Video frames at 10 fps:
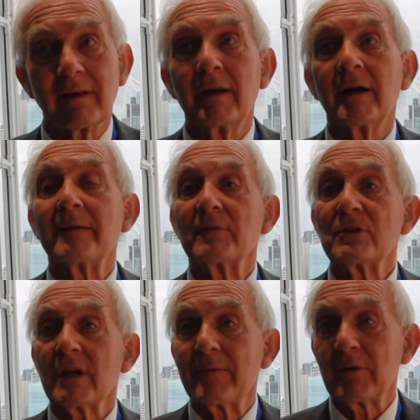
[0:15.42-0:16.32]
and I am the
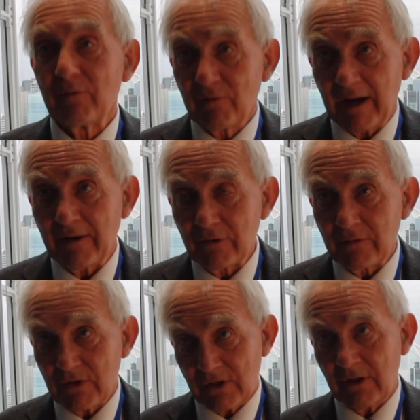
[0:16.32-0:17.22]
chairman and founder of
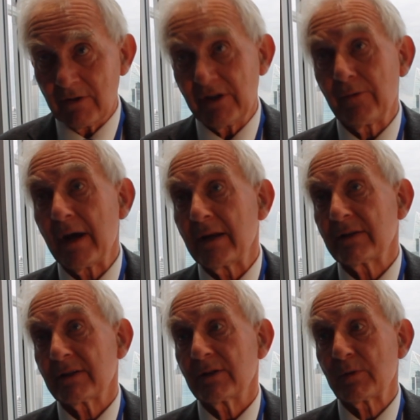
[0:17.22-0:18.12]
the Security
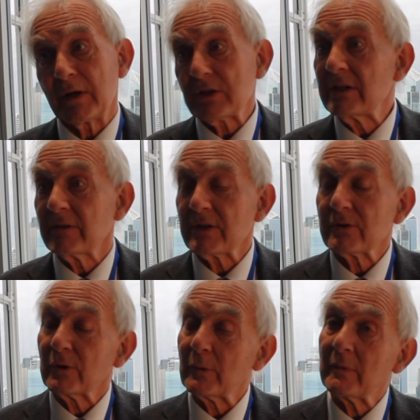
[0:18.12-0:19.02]
Awareness Special Interest
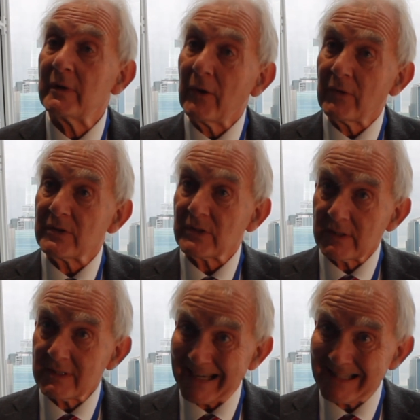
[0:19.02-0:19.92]
Group, known as
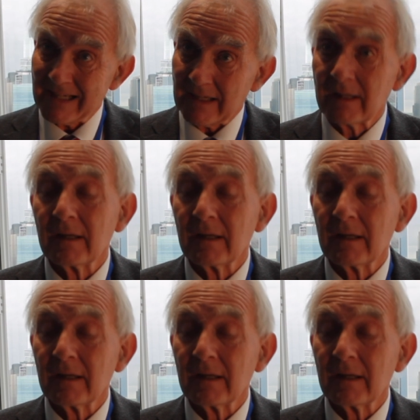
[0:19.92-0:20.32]
SASIG.